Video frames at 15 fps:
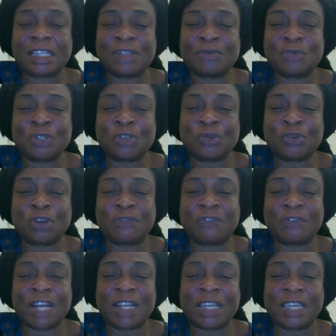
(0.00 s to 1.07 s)
we should not
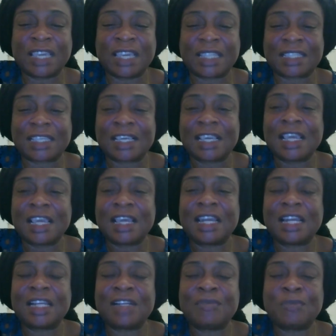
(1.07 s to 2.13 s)
relegate
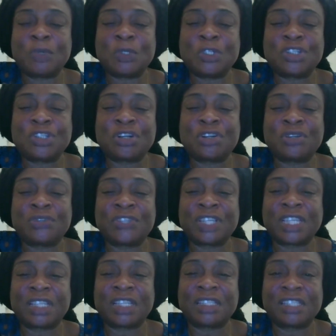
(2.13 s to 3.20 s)
the position of the
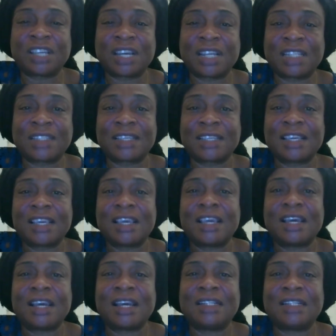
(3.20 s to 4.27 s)
girl child
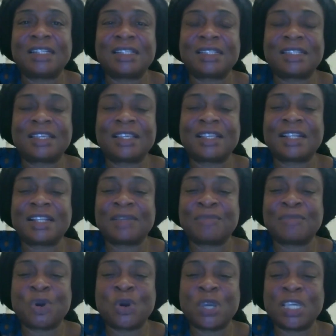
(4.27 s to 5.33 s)
and say that the
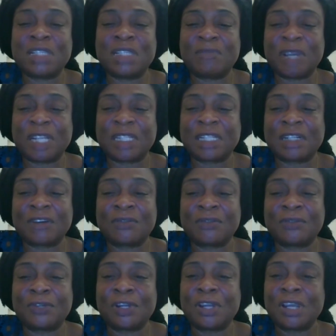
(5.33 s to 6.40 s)
boy is better
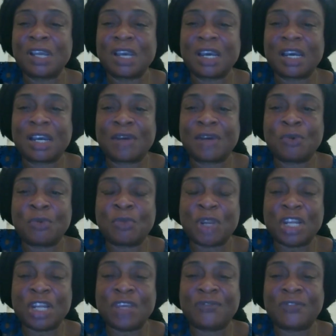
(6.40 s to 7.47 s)
off. We
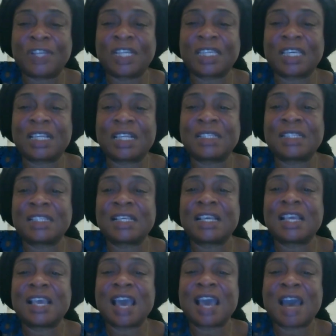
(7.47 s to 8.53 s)
believe that girls
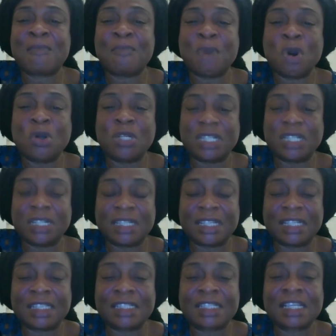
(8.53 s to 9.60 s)
are more
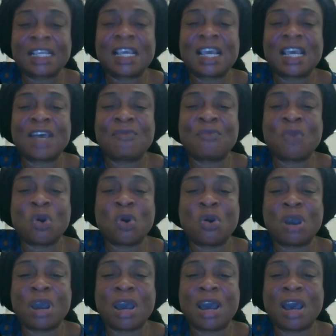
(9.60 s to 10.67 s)
diligent and
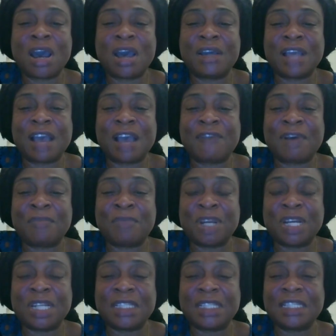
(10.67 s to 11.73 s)
more have
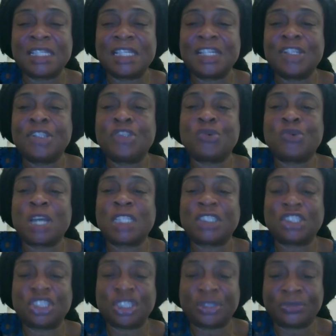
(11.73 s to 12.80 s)
ability to
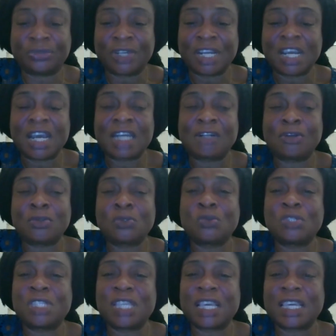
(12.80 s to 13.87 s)
achieve and also
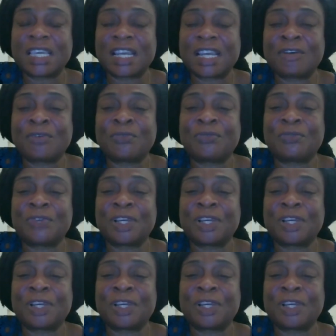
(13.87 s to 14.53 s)
take care of